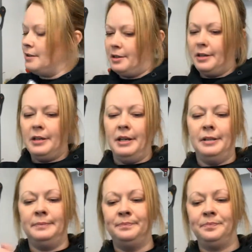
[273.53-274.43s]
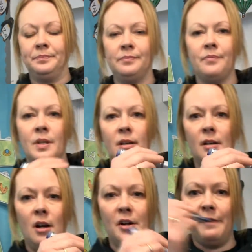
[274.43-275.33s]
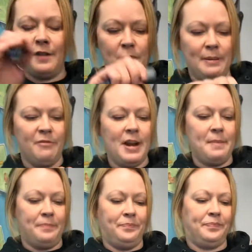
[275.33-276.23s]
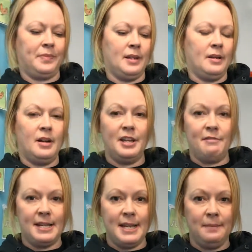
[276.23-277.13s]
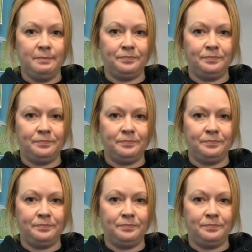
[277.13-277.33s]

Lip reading: ng on a folding frame. Are you ready?